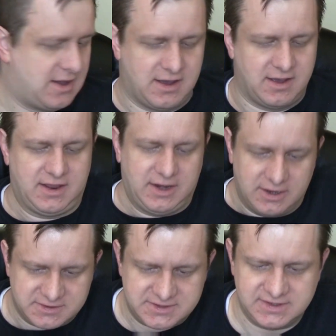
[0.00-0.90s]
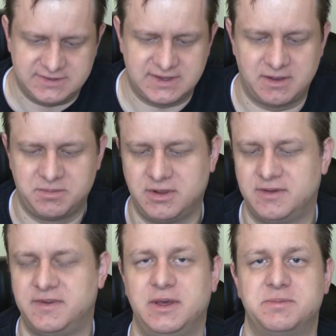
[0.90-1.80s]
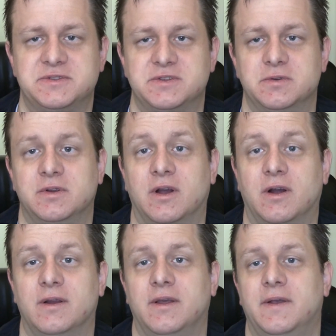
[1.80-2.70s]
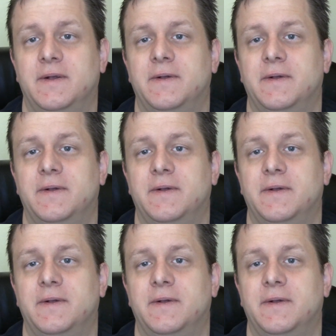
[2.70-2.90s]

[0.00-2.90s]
And here's an example of an episode card.